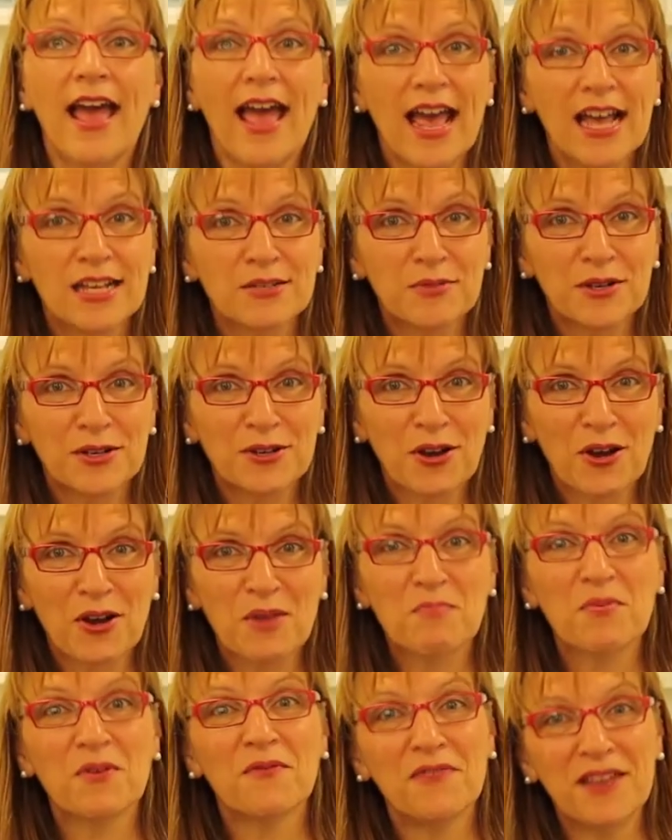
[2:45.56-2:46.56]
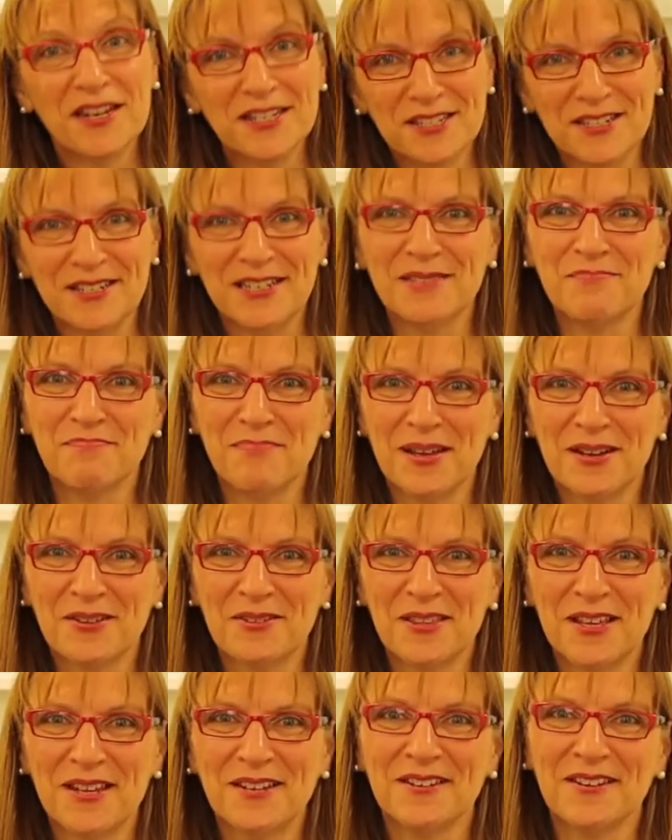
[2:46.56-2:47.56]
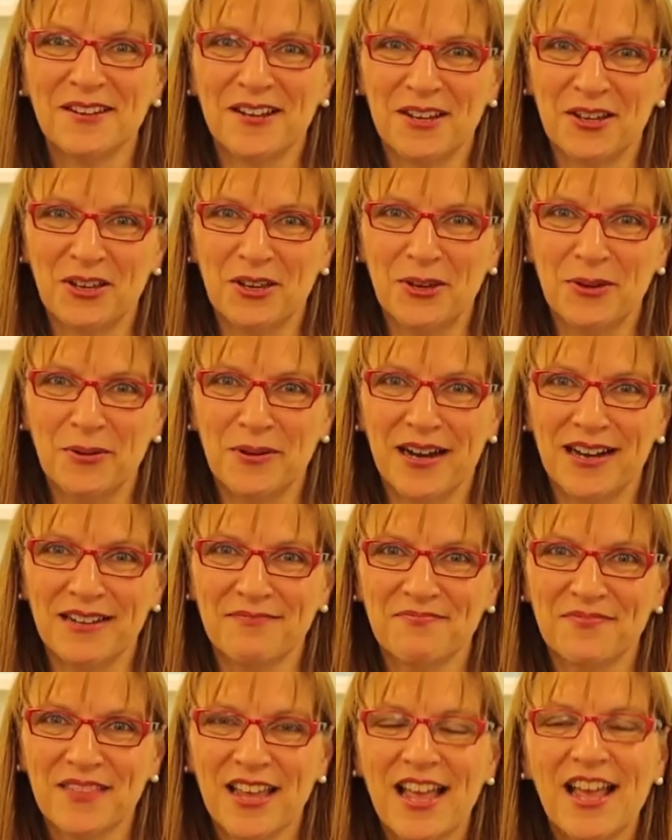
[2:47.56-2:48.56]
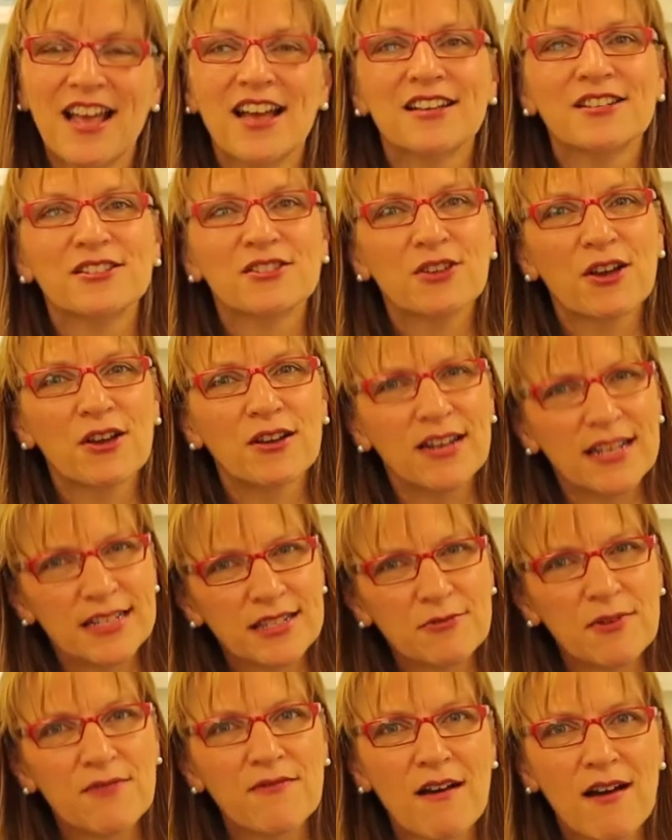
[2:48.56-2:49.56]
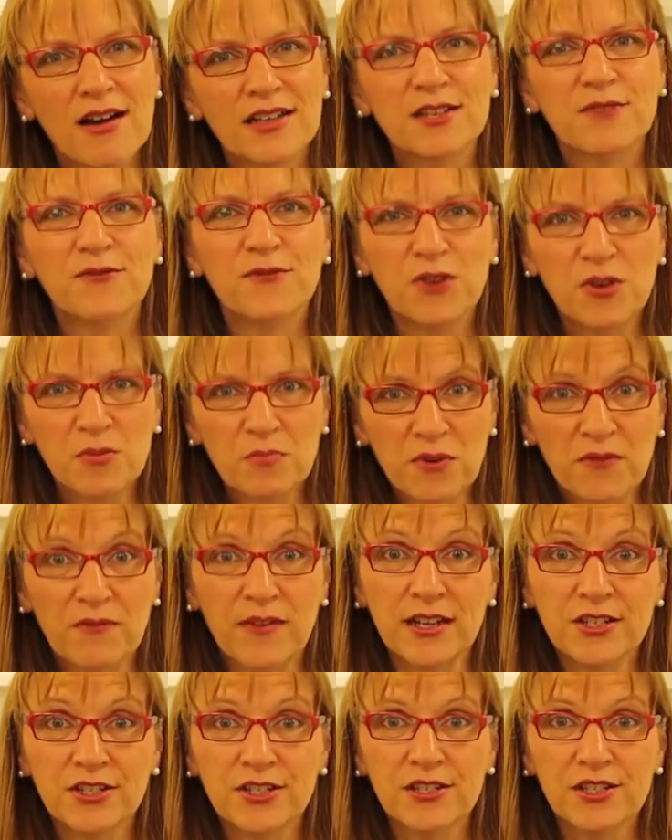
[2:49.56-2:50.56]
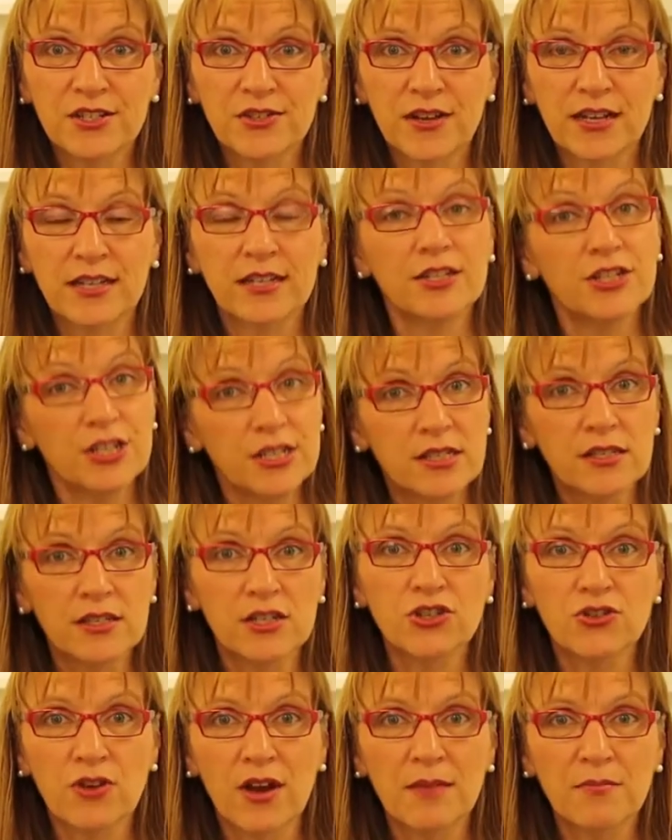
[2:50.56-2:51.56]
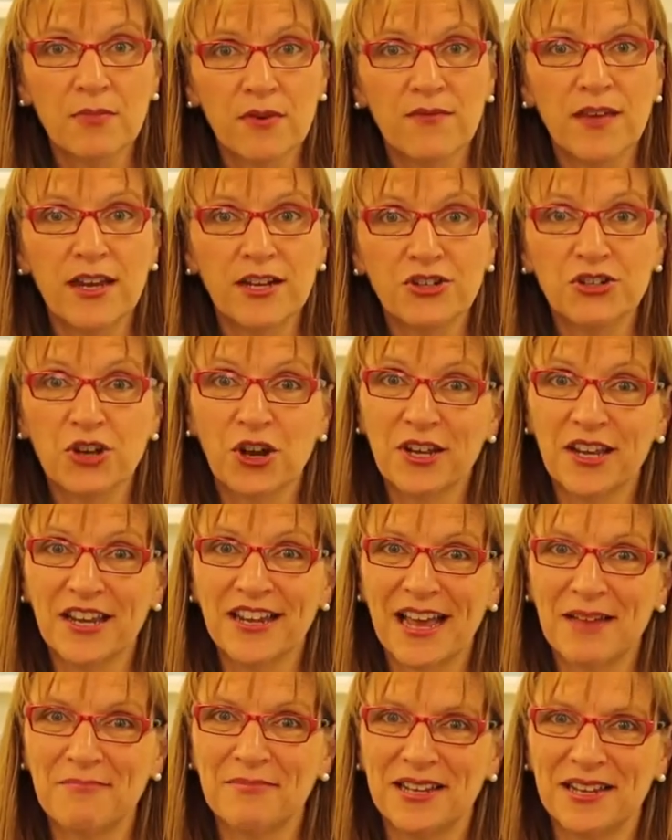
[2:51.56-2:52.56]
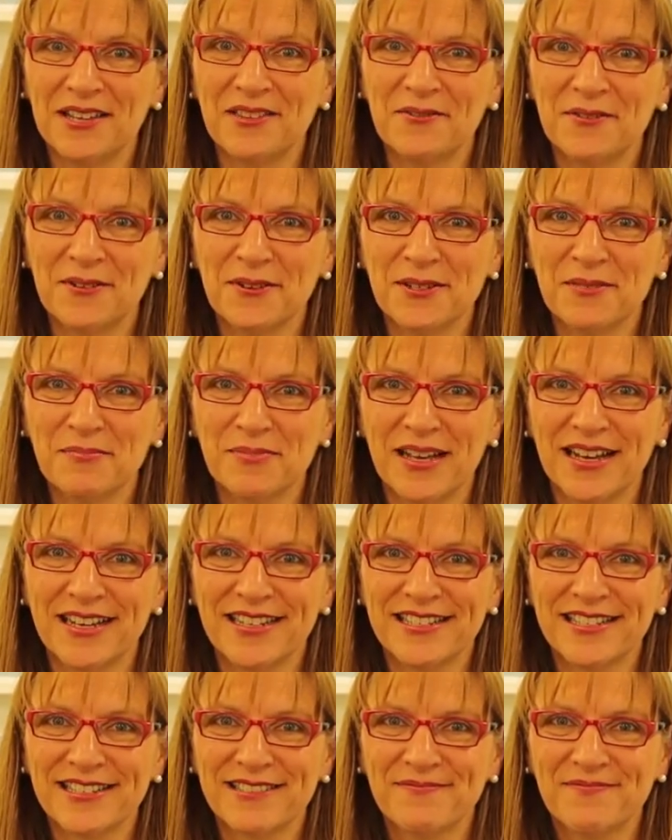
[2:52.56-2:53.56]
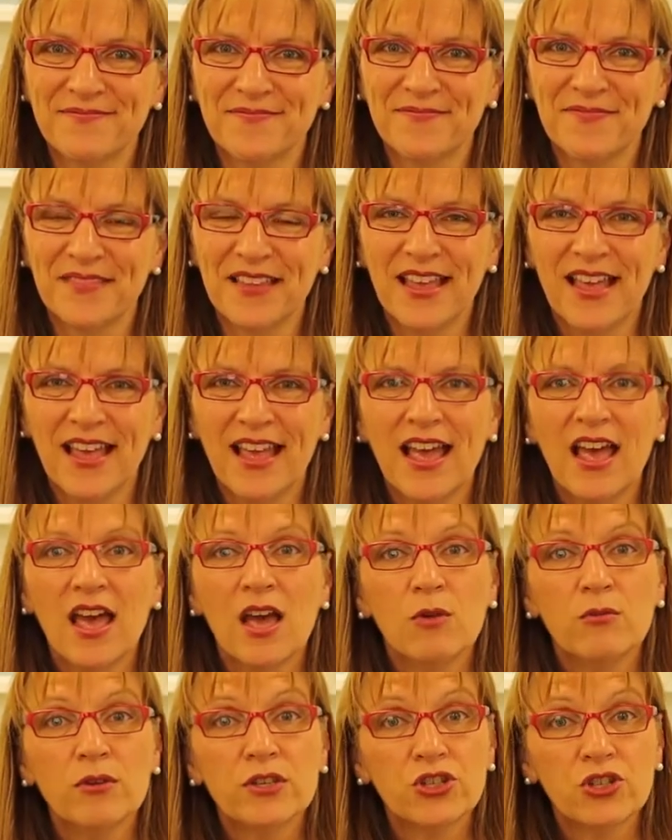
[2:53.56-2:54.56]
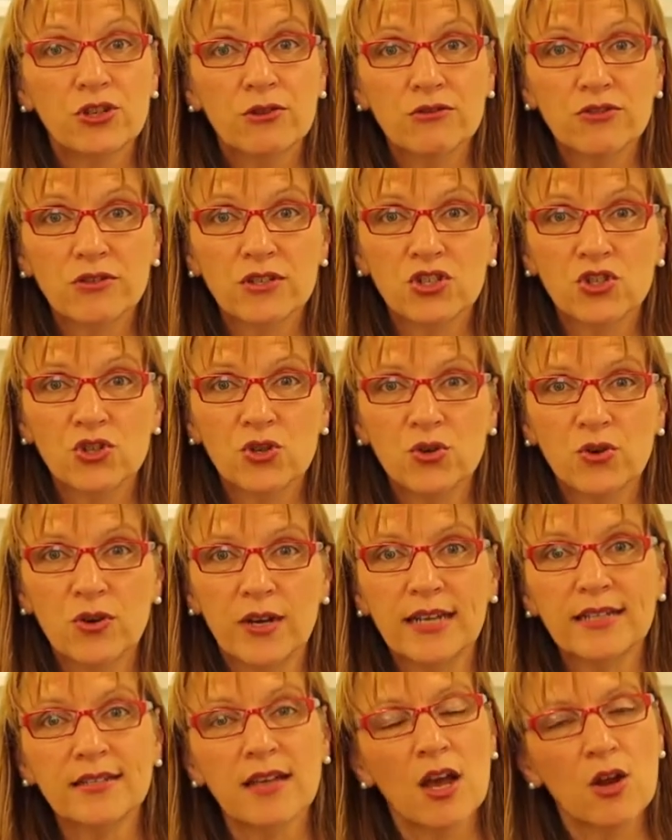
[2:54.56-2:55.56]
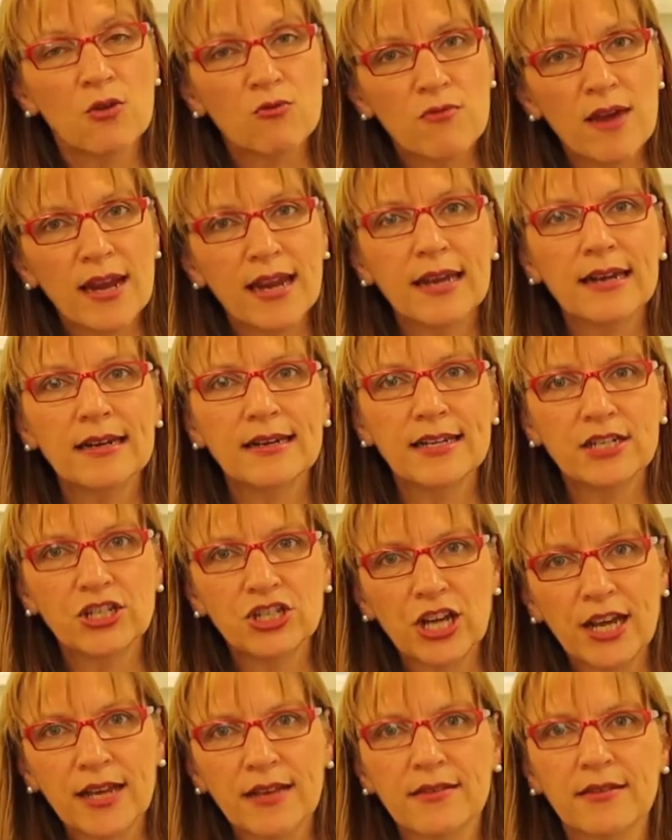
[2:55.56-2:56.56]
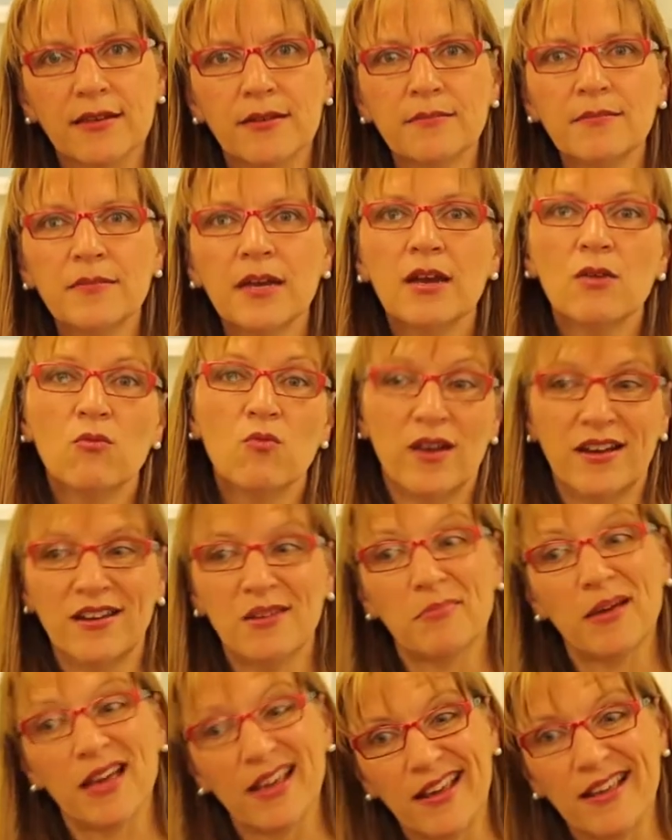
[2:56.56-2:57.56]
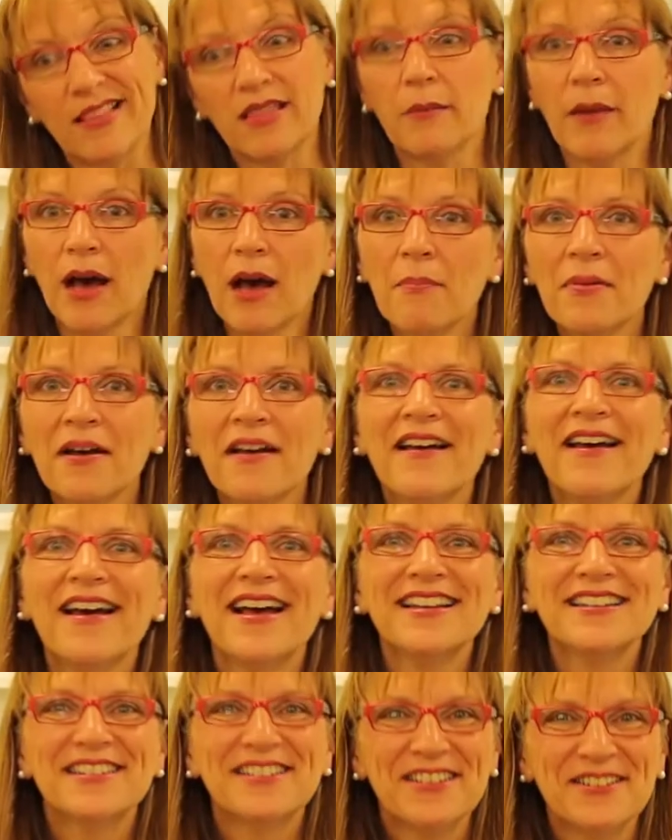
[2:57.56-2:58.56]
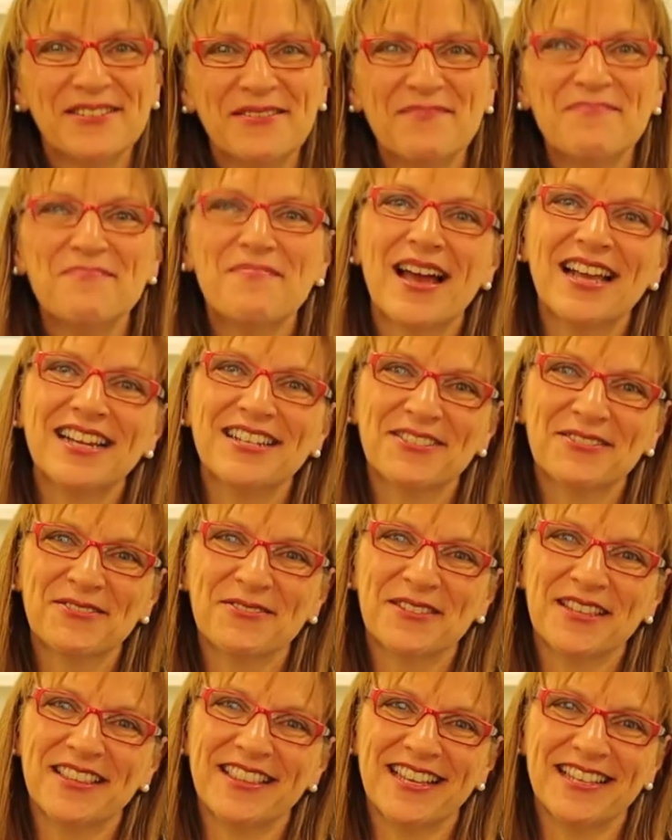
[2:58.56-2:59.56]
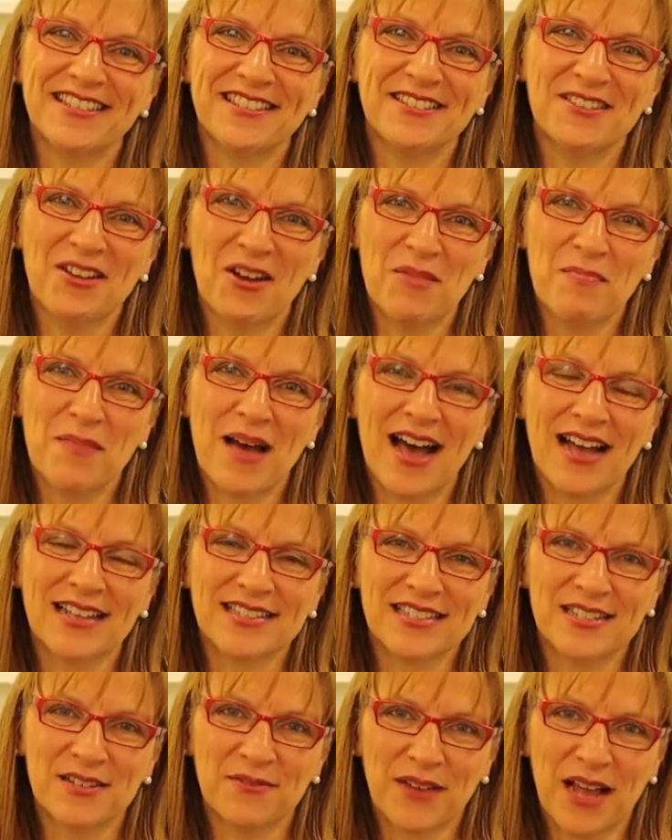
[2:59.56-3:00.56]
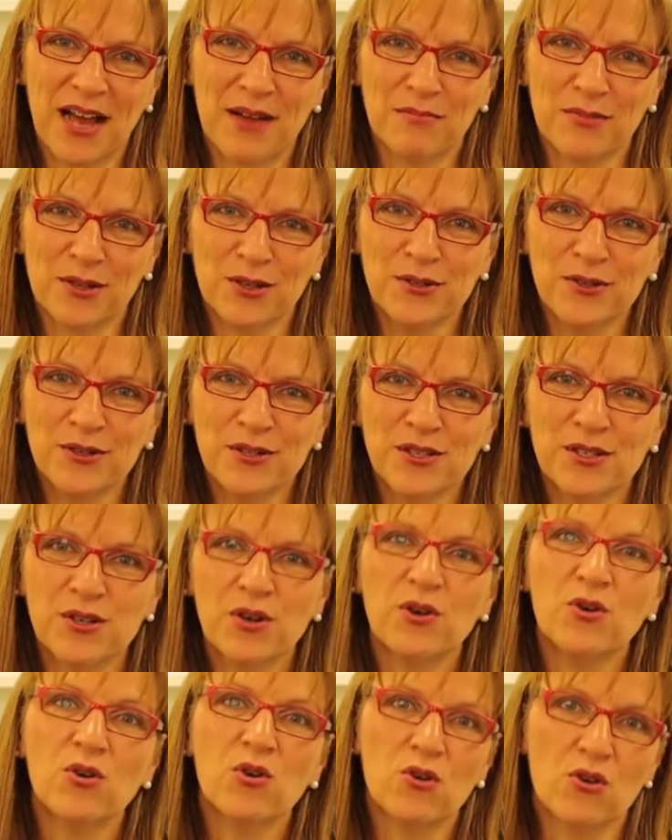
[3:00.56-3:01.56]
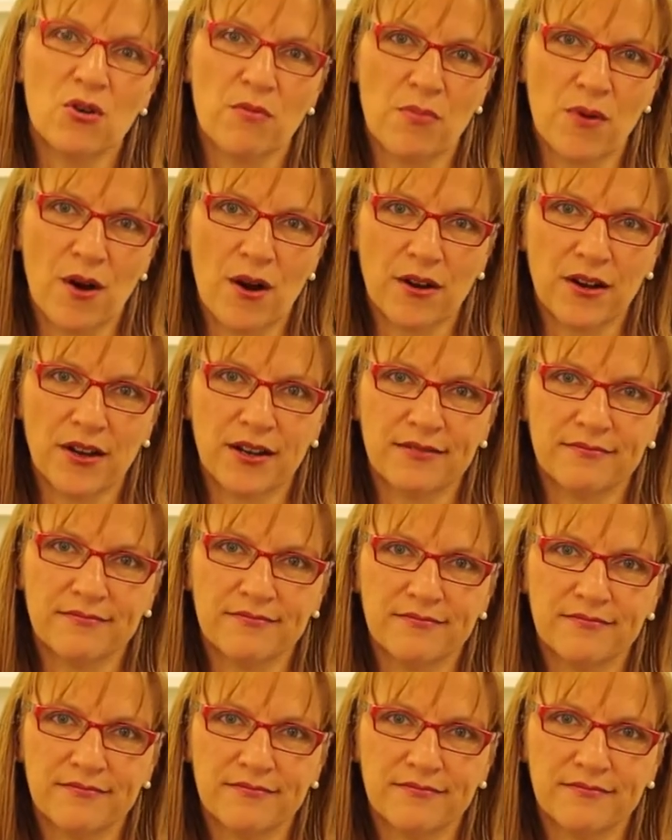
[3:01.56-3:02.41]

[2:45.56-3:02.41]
As we know, prevention is better than a cure. So let's revise a few prevention strategies to try and prevent choking happening in the first place. With children's toys, regularly check them when you're packing them up to make sure that there's no parts that have come loose or are broken.